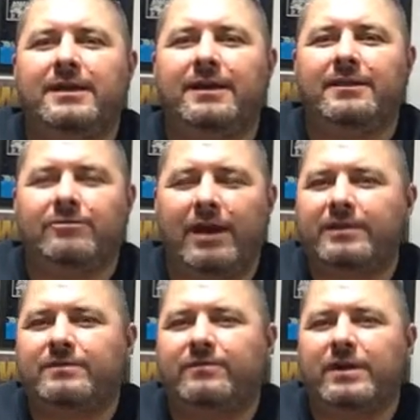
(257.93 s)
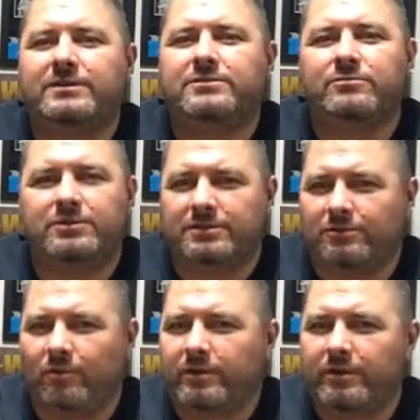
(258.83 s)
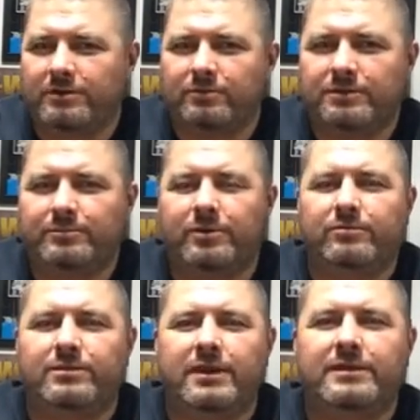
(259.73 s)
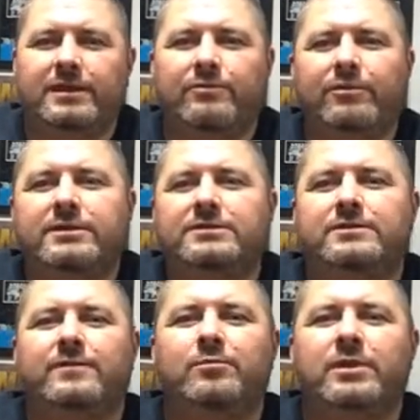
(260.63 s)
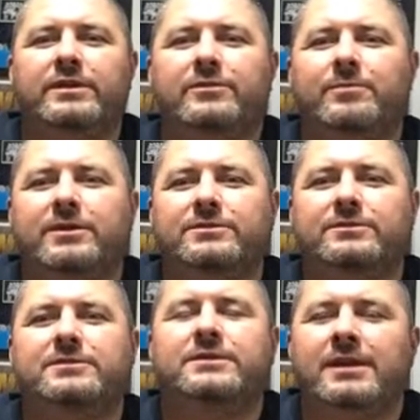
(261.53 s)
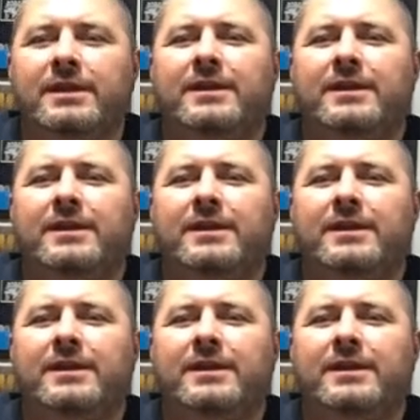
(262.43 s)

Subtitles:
and I do active rest, which is the workout I told you about with lightweight just for blood in the muscles.